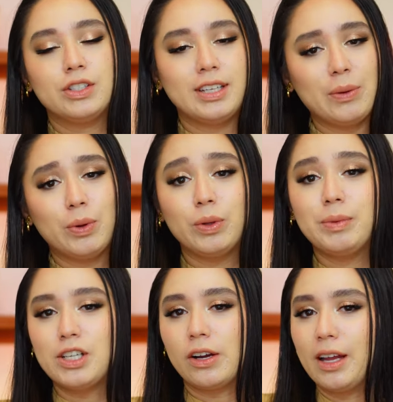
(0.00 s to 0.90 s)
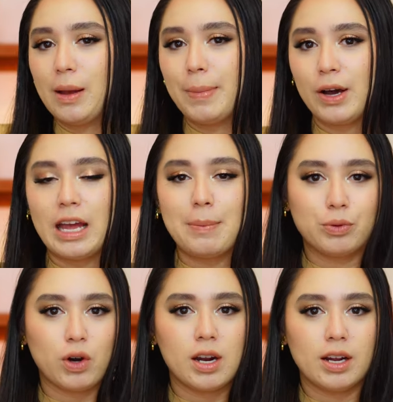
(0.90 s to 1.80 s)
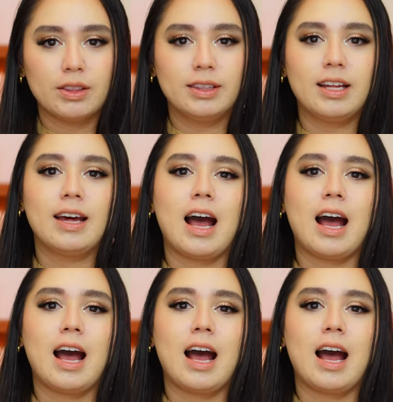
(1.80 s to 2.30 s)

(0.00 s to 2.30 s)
Today we will be talking about a product that